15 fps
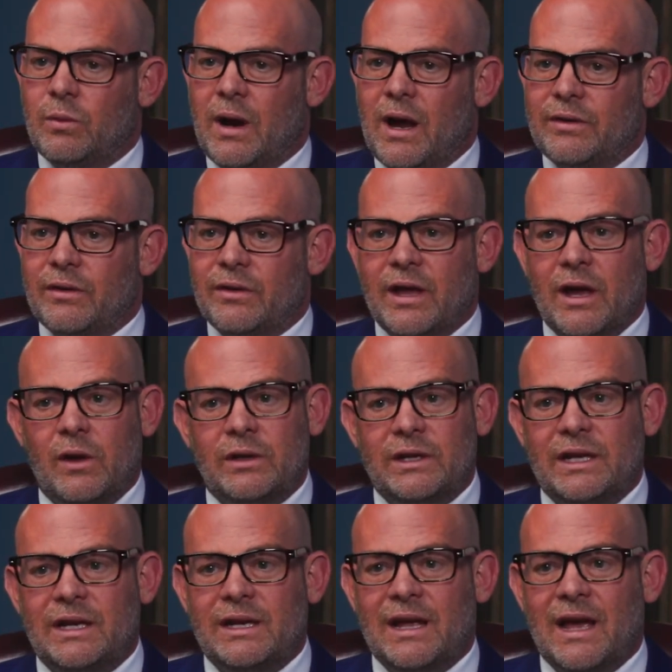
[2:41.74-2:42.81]
Rather, they
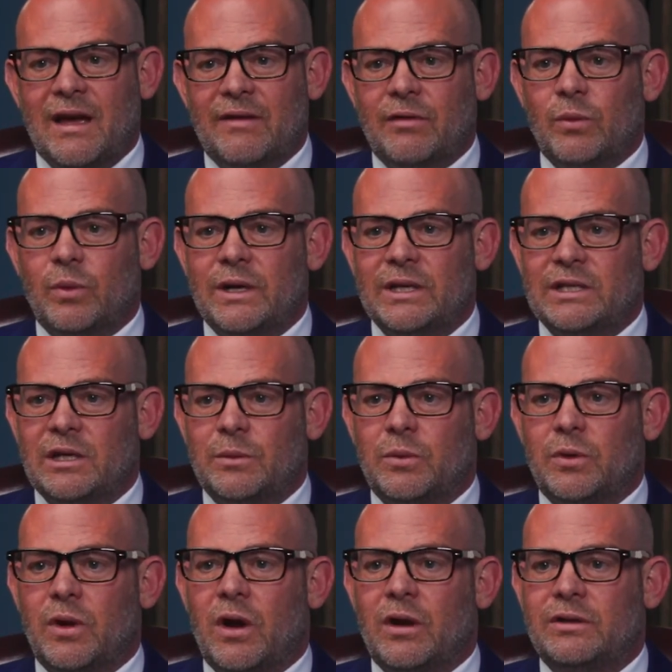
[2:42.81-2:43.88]
only need to have a
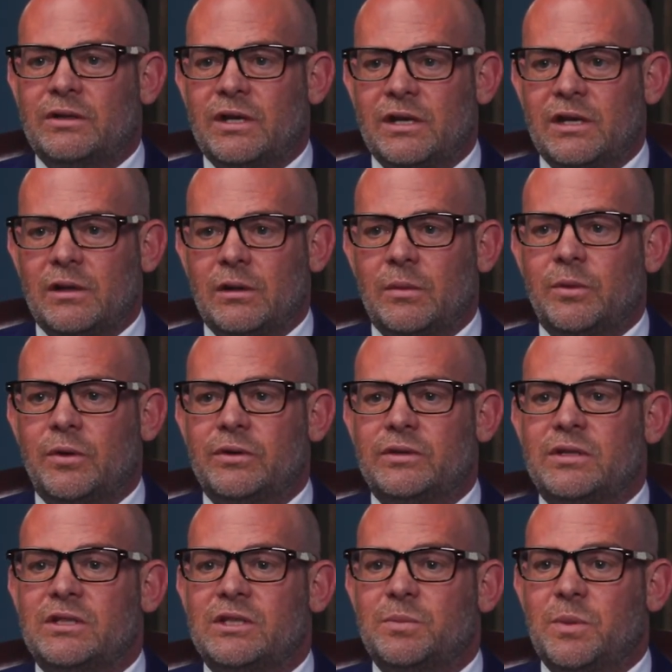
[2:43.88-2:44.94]
reasonable, articulable
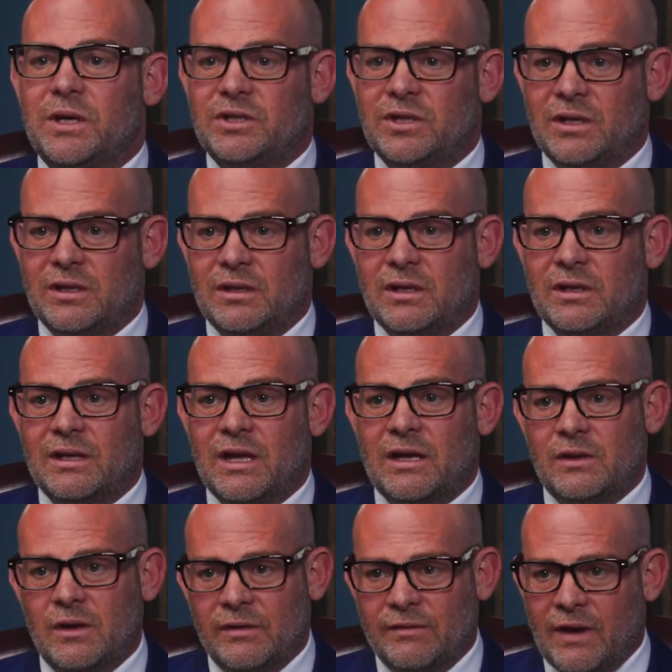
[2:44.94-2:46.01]
suspicion
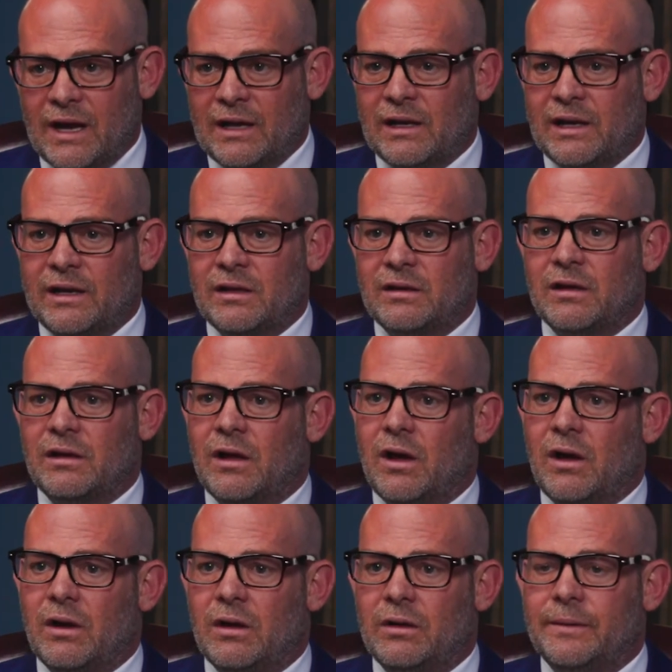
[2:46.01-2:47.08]
that you have violated the law.